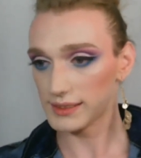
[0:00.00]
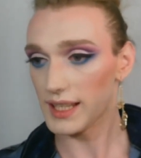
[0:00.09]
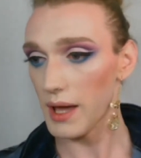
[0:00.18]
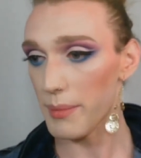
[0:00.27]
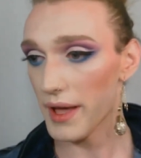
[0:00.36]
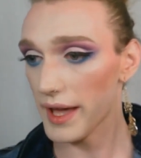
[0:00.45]

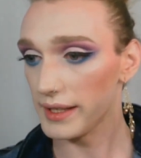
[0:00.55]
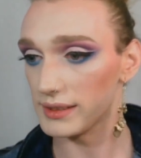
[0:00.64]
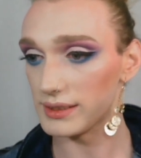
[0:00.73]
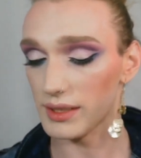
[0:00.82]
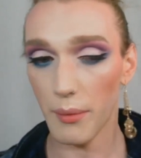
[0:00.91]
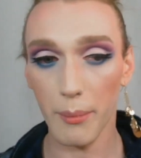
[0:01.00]
step
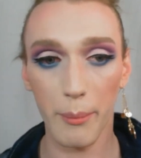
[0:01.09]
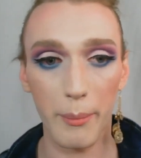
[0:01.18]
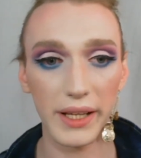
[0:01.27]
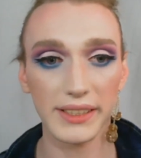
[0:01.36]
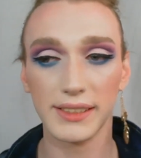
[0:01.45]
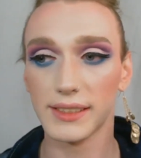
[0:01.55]
is
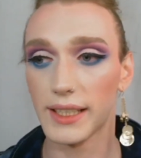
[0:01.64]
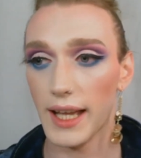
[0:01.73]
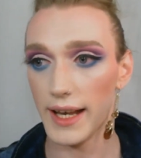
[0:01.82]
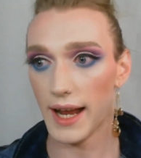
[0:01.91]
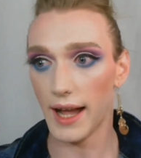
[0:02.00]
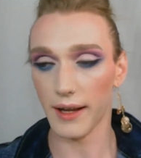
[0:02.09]

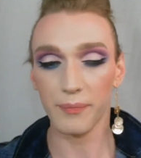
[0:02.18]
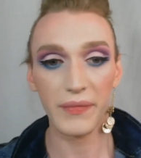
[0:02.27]
mascara.